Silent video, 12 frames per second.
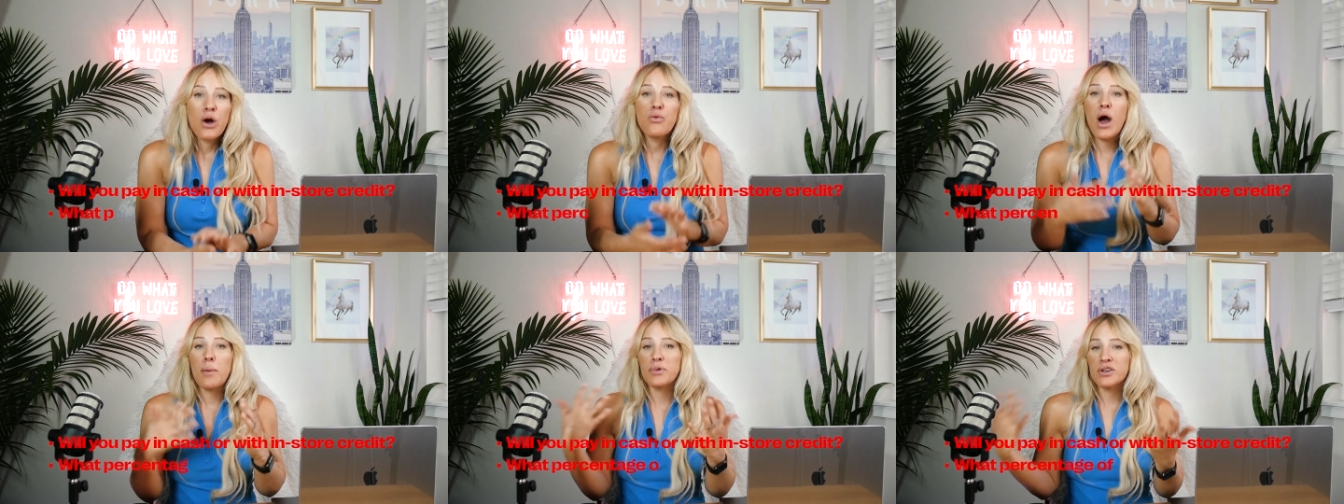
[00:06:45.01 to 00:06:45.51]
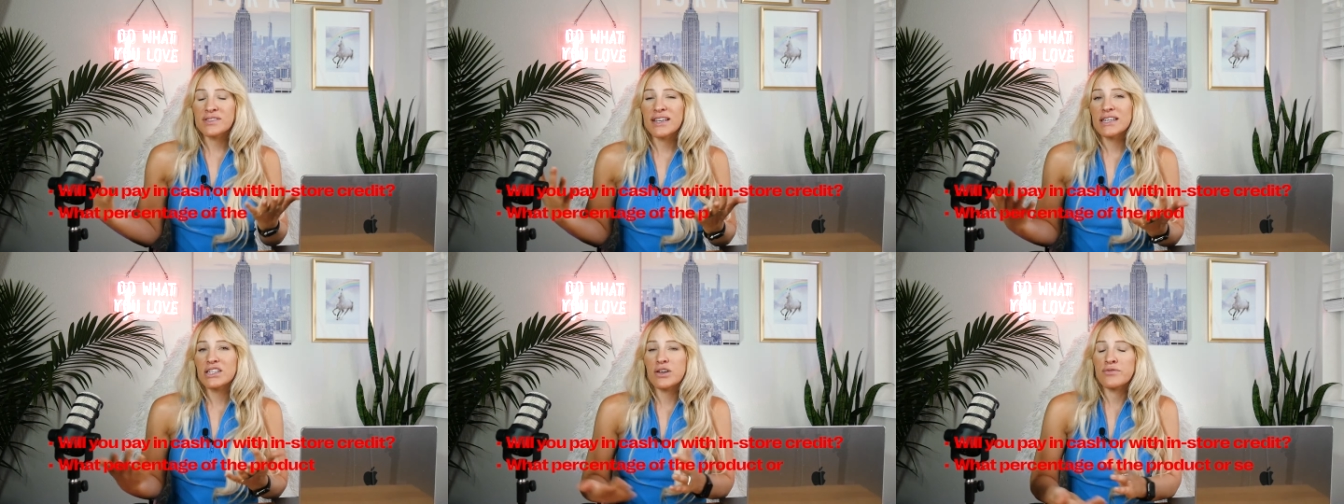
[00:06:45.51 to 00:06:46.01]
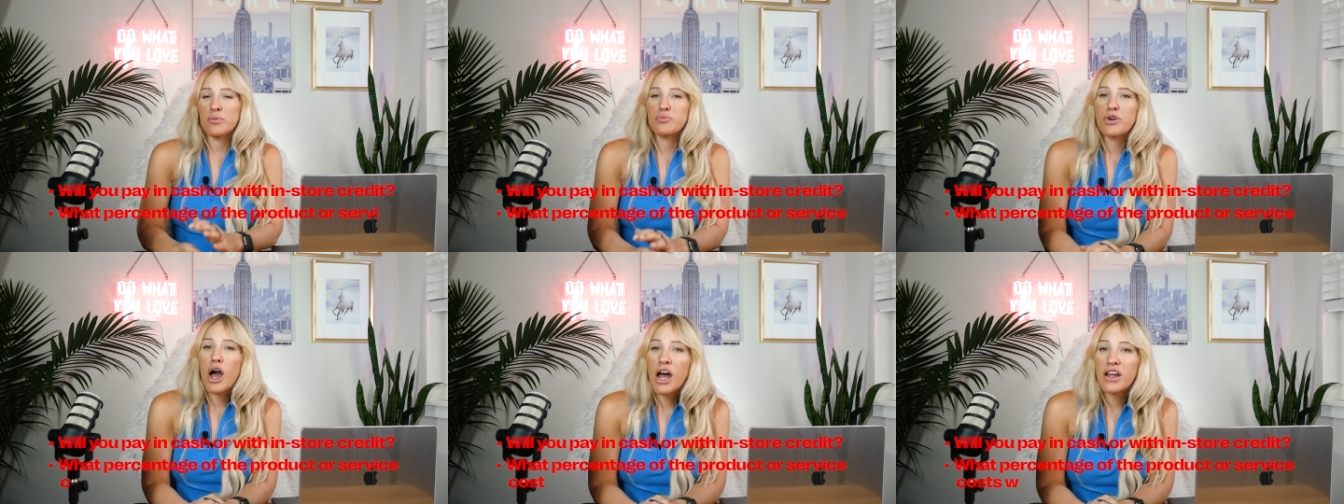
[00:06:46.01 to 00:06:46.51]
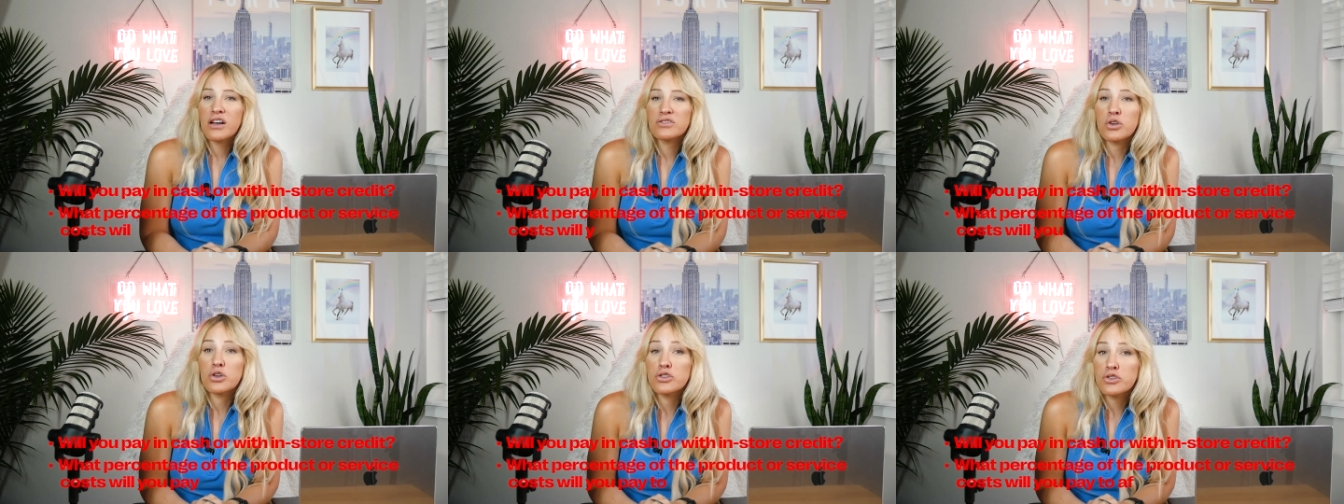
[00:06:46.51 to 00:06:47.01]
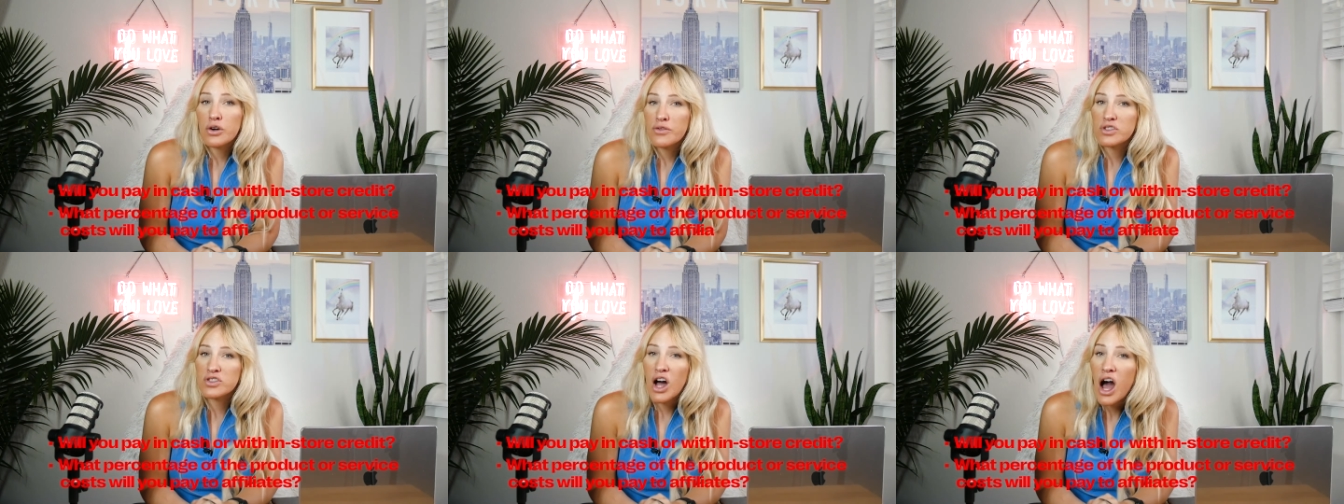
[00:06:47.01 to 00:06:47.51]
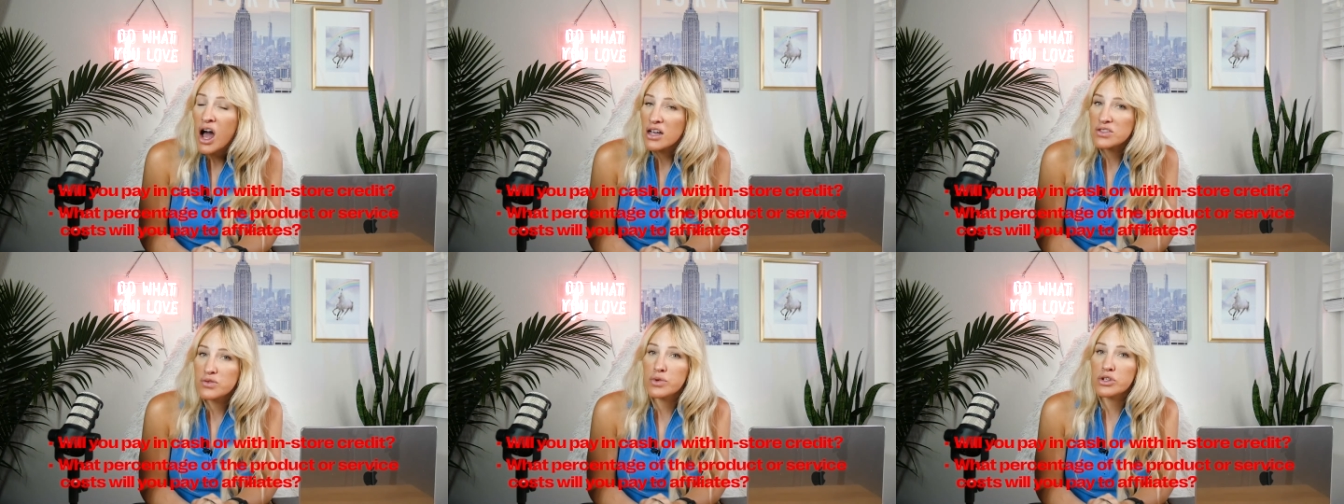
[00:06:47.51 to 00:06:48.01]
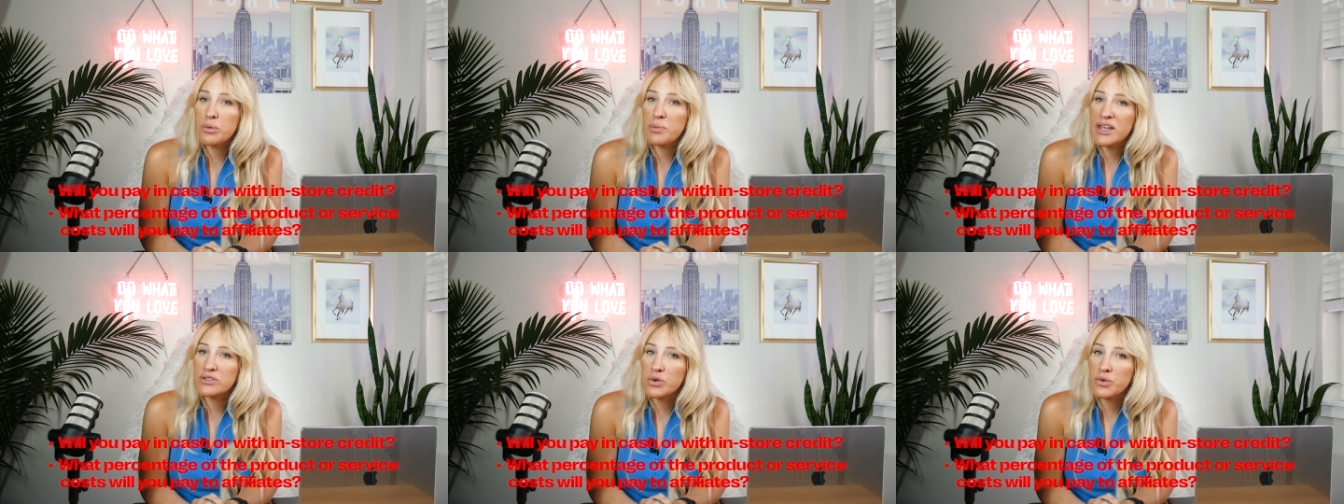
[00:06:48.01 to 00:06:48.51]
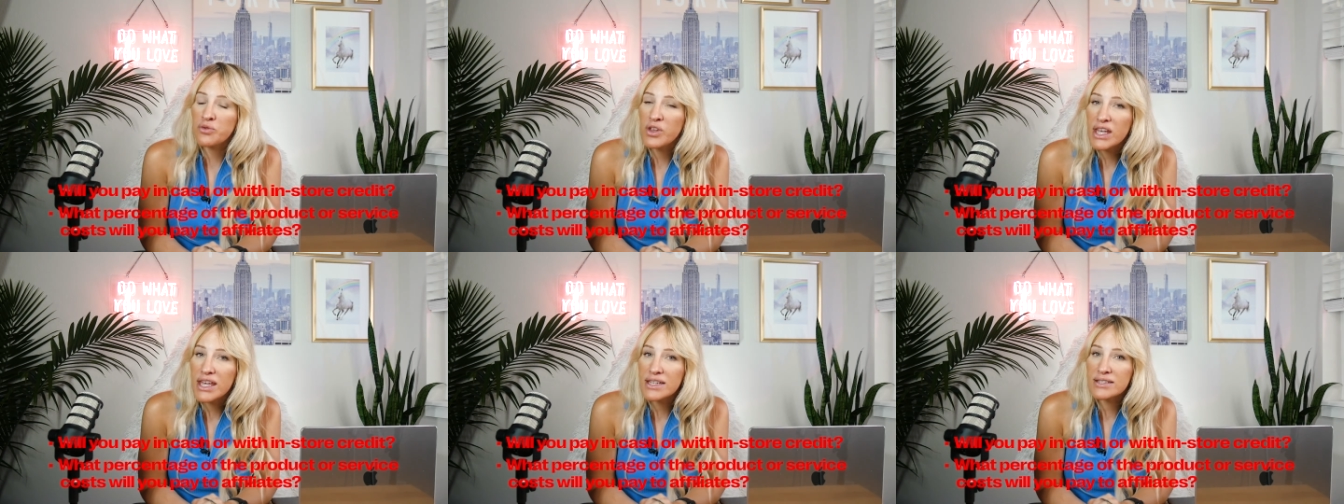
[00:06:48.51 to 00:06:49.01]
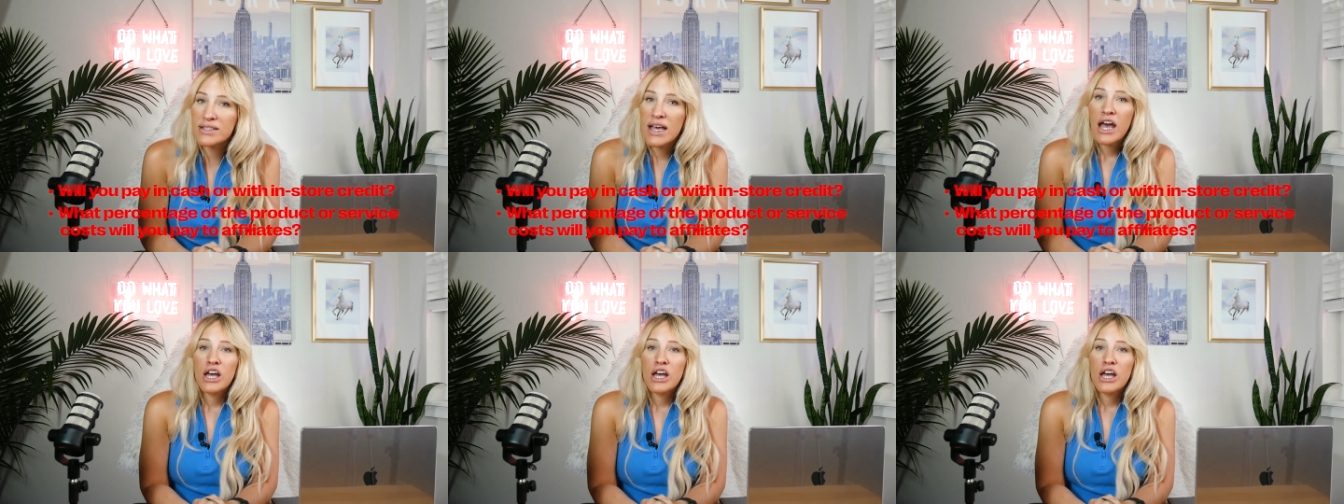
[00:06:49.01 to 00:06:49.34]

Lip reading: What percentage of the product or service cost will you pay to affiliates?